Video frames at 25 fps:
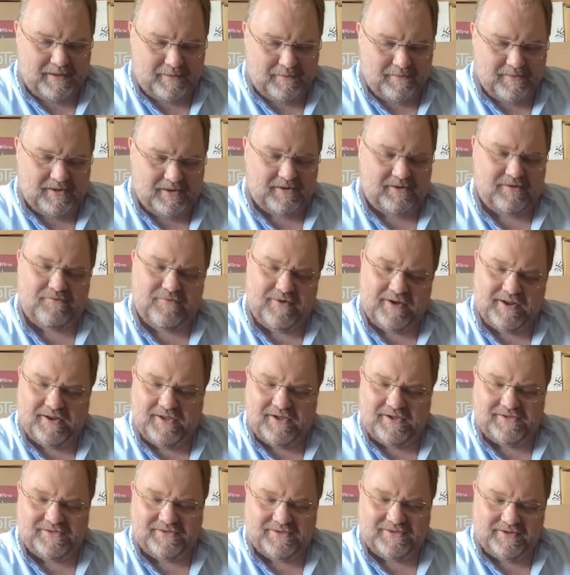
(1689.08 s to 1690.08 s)
and you
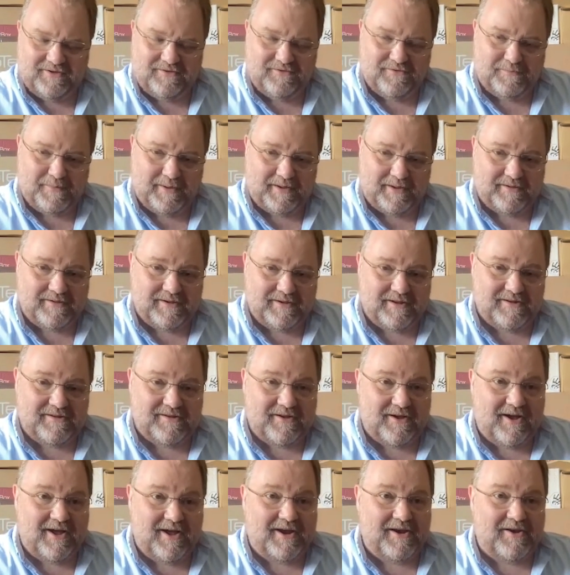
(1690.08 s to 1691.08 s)
realize that you spent an
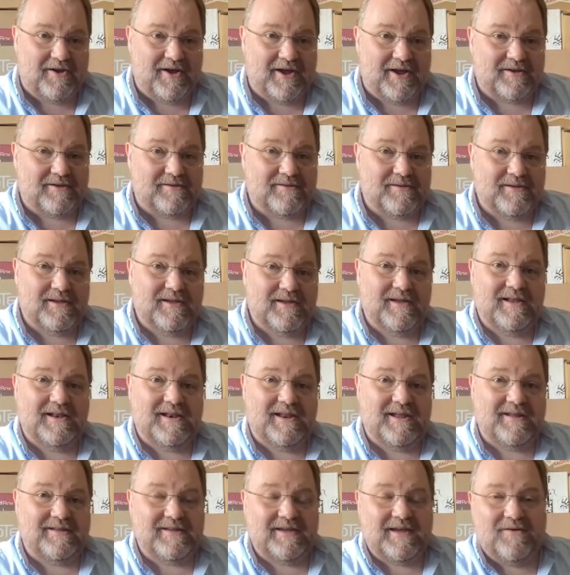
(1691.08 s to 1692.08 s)
entire night
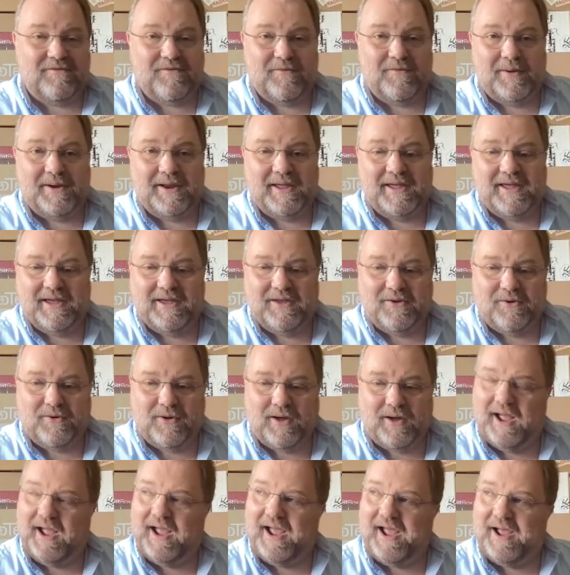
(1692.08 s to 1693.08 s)
letting everyone hear
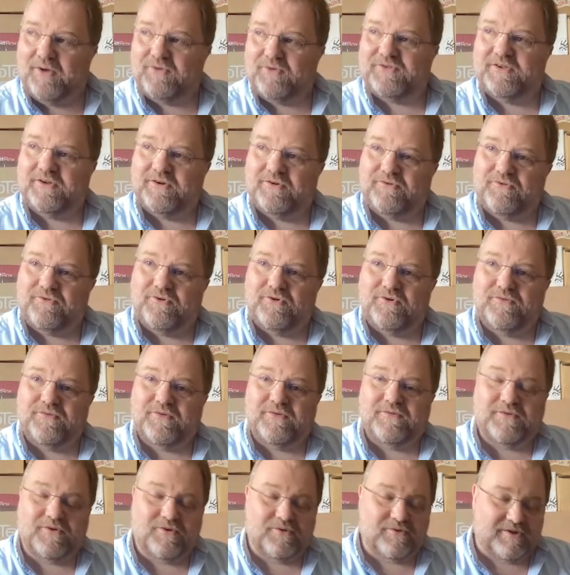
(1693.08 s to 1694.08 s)
your outer groove
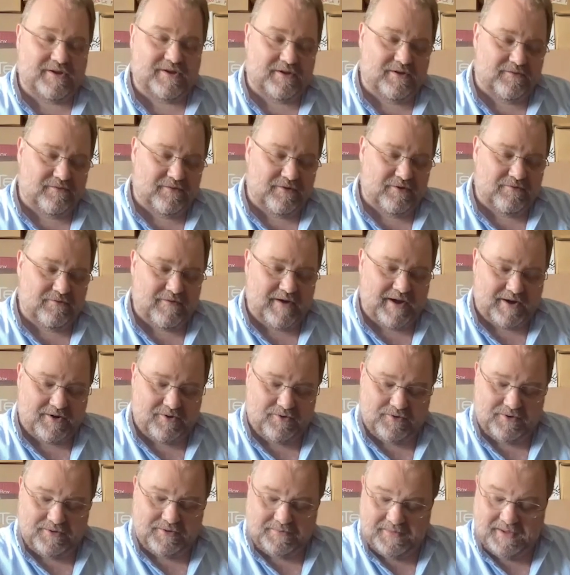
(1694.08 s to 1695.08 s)
of your
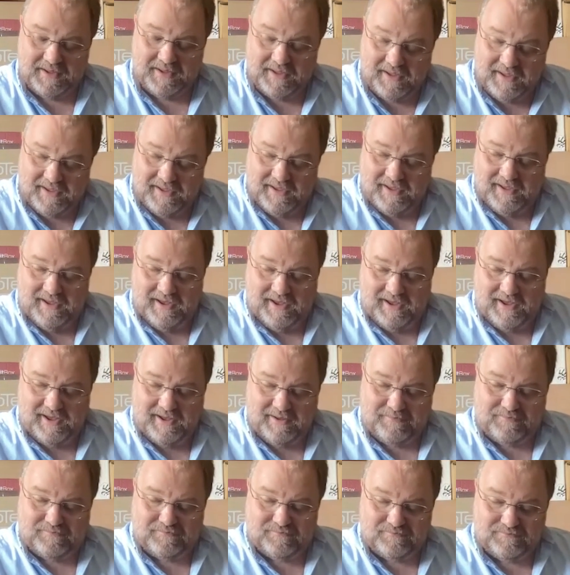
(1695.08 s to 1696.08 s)
record.
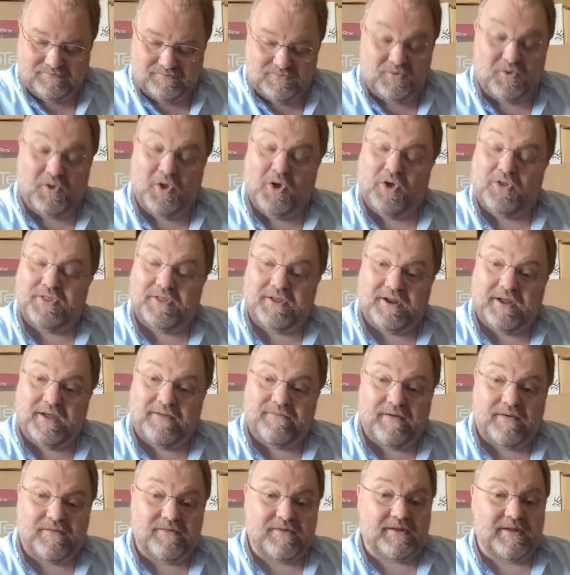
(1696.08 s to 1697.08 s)
Not that
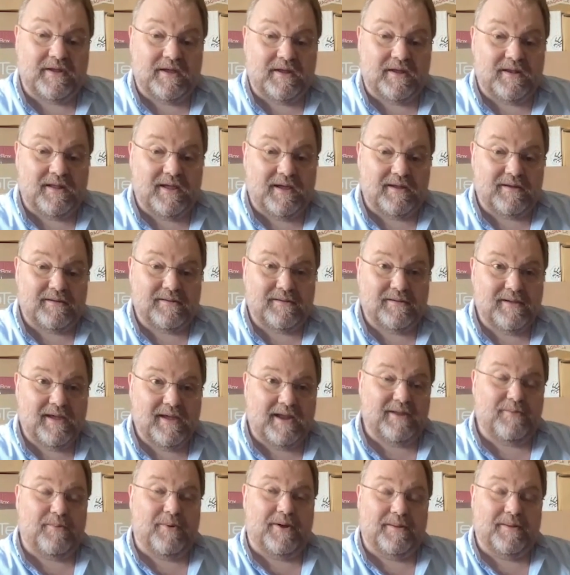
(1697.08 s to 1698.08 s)
I've ever done that.
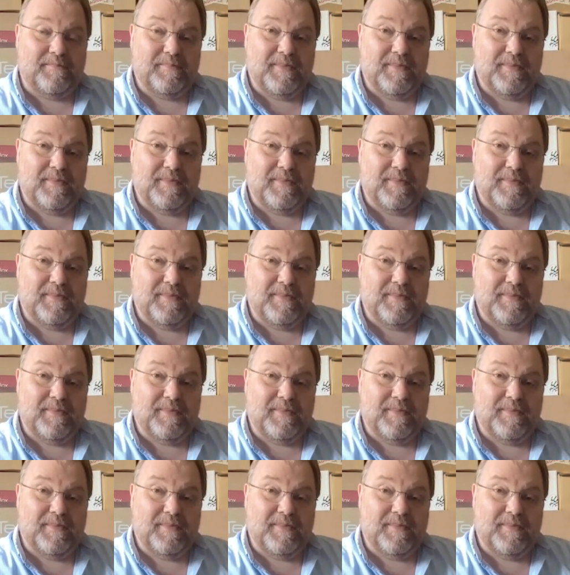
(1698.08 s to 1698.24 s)
Anyway,